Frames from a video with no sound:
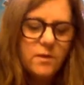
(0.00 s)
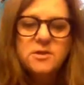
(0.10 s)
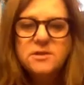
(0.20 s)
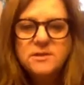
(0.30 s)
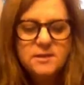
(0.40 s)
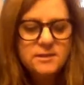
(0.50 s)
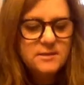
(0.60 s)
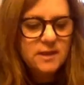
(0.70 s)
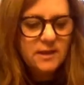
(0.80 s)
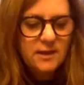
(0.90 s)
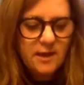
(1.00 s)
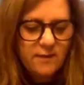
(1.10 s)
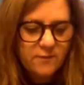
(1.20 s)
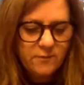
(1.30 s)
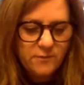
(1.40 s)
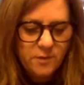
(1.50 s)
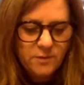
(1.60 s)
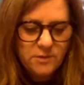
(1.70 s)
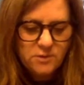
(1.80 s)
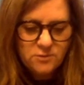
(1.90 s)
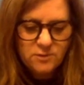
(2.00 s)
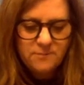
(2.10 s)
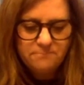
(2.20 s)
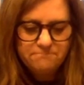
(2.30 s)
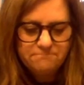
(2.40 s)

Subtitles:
righteousness like an ever-flowing stream."